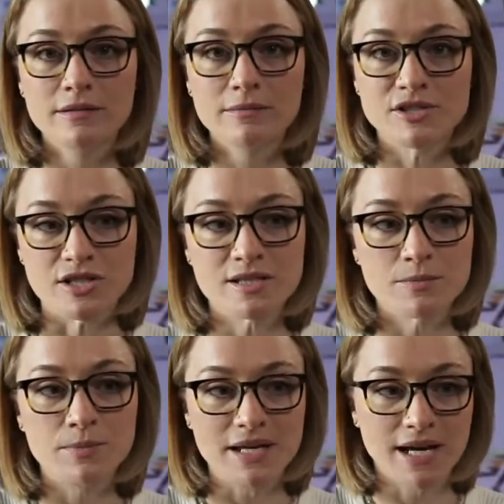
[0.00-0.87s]

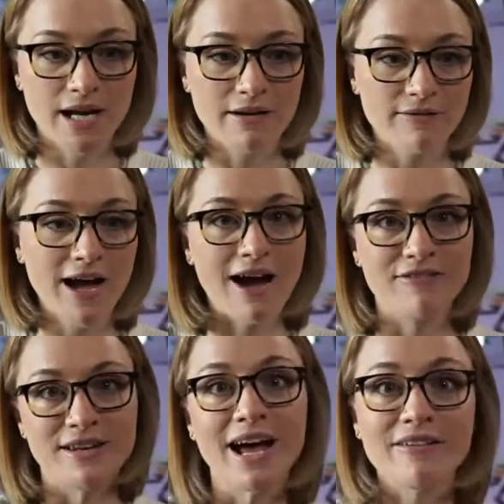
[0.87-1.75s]
just be kind of
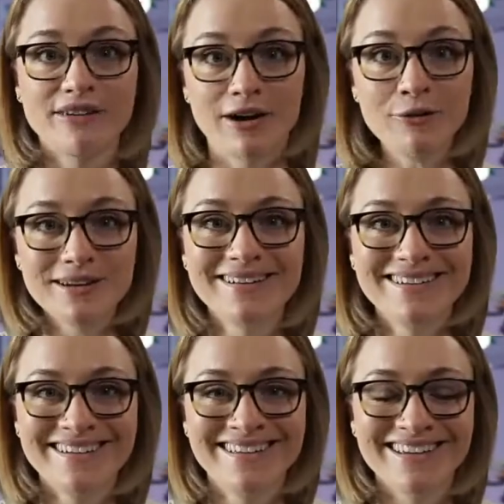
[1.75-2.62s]
half in, half out
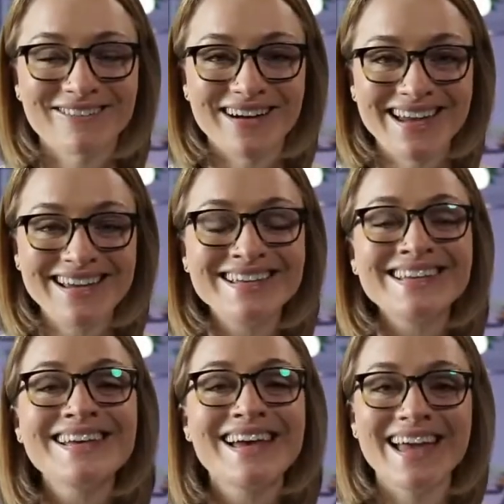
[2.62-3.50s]
in a way.
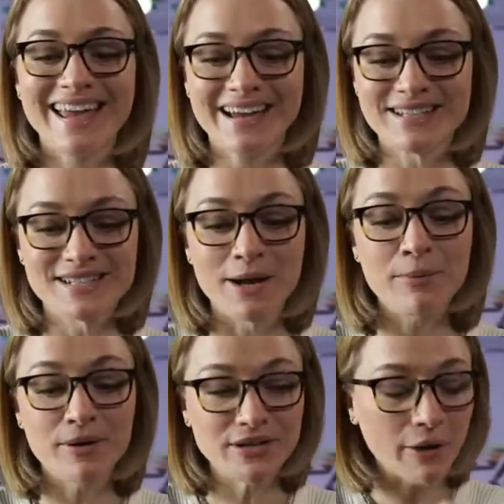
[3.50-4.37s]
And I
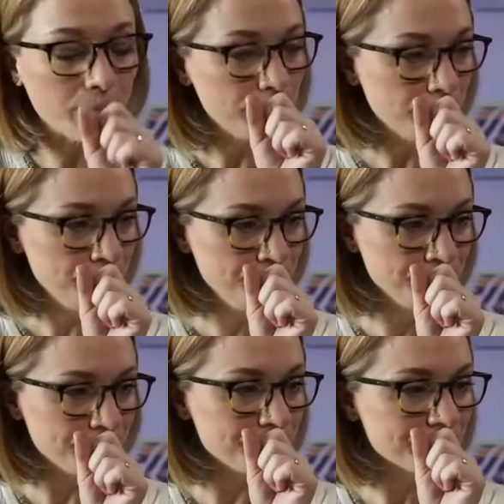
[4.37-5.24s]
burned out.
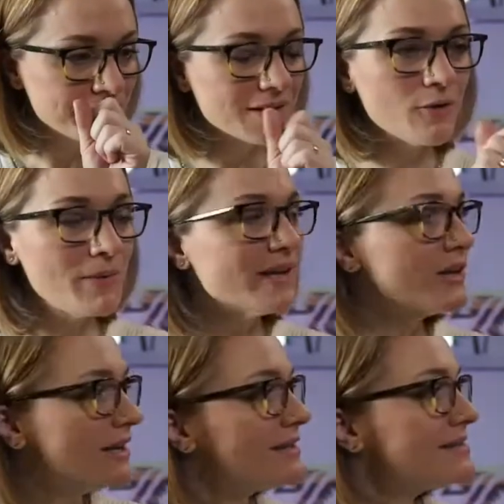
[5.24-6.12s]
Oh my
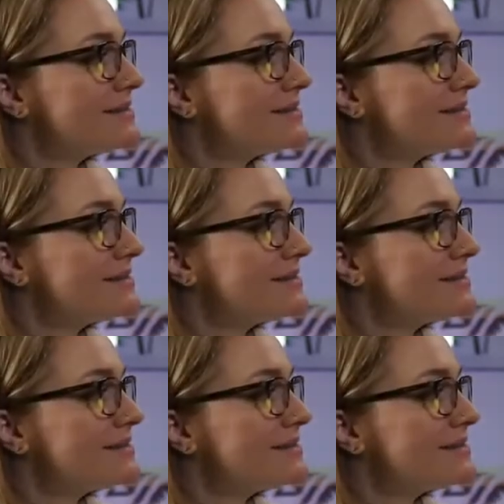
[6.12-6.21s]
goodness.